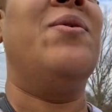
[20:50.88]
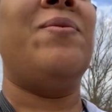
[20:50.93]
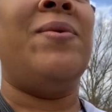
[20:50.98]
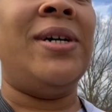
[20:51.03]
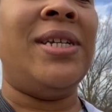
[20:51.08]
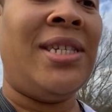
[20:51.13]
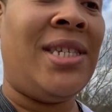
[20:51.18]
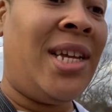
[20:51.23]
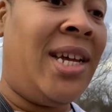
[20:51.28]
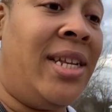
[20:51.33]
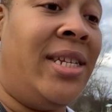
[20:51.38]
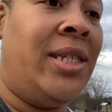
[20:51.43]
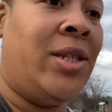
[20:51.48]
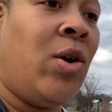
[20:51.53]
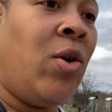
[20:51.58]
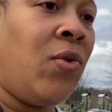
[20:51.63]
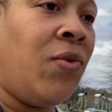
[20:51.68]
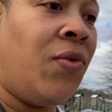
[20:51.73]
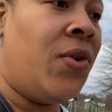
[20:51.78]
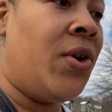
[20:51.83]
once that is
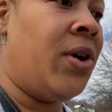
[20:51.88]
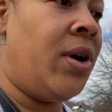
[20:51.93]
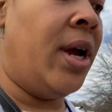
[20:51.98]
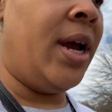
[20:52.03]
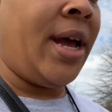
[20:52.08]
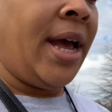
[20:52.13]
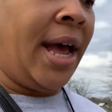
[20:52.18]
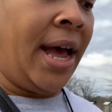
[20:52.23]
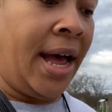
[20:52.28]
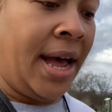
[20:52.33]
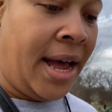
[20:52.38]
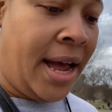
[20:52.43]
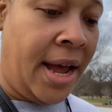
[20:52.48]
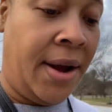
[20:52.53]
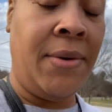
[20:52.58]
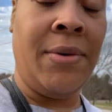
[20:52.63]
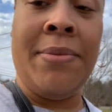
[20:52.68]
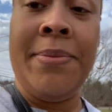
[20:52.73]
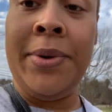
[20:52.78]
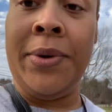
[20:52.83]
over, I
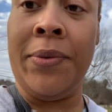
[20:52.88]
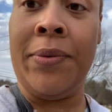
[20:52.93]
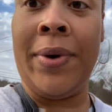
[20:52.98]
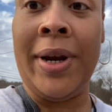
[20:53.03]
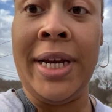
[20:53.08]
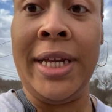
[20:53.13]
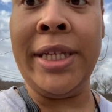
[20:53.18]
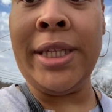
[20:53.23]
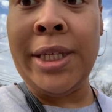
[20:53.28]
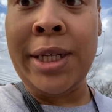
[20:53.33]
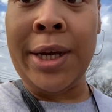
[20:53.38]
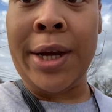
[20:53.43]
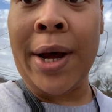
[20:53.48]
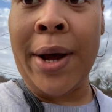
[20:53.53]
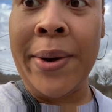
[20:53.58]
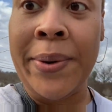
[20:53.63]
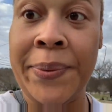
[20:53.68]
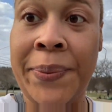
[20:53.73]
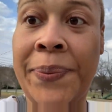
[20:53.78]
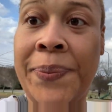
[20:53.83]
will be ready to
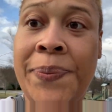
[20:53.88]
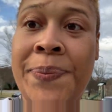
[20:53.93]
go.